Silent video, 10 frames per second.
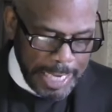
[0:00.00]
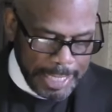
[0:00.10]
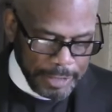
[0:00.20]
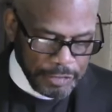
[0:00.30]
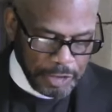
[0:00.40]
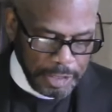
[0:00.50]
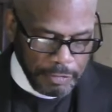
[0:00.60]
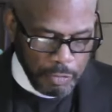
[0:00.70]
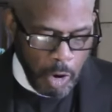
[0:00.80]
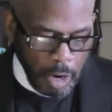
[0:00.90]
and a skin
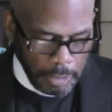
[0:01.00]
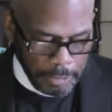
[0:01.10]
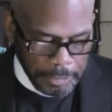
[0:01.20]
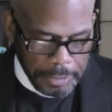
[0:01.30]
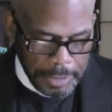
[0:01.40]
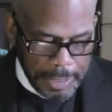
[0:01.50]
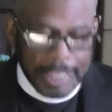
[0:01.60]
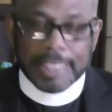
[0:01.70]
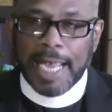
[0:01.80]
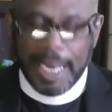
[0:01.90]
of water
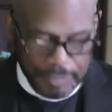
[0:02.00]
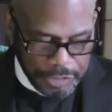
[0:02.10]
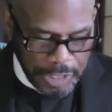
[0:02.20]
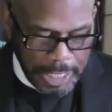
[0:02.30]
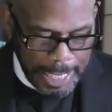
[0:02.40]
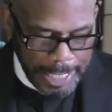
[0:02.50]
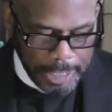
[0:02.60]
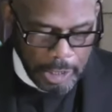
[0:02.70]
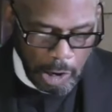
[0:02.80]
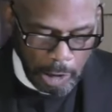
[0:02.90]
and gave it to
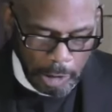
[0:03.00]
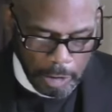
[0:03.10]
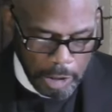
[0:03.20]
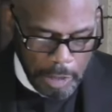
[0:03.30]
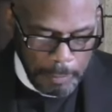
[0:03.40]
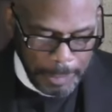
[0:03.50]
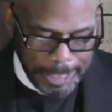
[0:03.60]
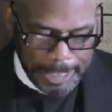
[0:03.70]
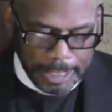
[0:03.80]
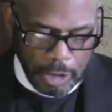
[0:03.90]
Hagar,
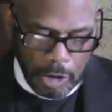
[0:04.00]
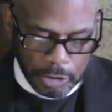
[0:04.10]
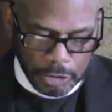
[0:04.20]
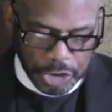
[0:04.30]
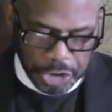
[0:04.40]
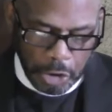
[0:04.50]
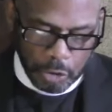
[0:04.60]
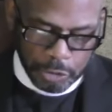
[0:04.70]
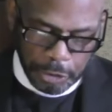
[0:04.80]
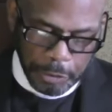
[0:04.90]
putting it on her
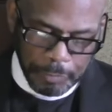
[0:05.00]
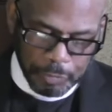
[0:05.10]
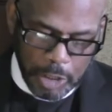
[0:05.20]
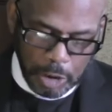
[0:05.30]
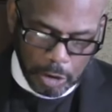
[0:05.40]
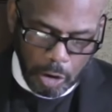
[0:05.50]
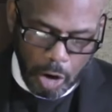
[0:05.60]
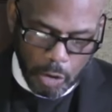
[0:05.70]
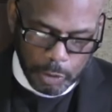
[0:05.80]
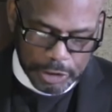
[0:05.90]
shoulder
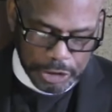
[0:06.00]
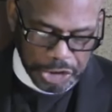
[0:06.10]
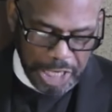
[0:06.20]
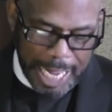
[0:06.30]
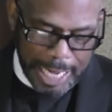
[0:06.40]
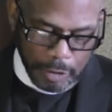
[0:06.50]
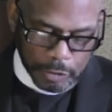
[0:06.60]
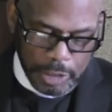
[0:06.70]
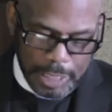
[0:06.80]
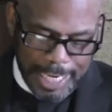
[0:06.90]
along with the
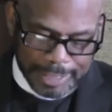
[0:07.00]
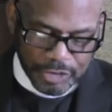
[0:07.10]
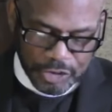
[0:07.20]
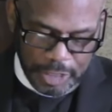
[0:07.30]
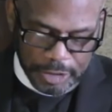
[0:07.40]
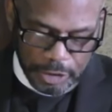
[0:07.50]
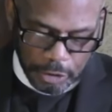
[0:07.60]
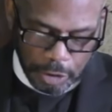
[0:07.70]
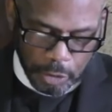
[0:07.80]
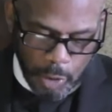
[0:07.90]
child, and sent
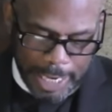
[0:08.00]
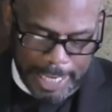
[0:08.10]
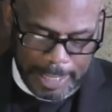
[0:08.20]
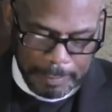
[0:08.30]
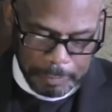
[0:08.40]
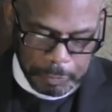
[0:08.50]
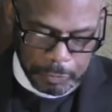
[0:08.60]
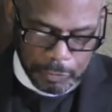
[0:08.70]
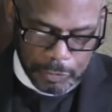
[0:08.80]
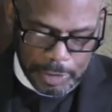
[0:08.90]
her away.
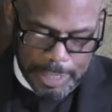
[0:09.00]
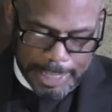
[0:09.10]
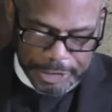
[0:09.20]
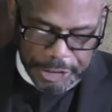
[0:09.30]
And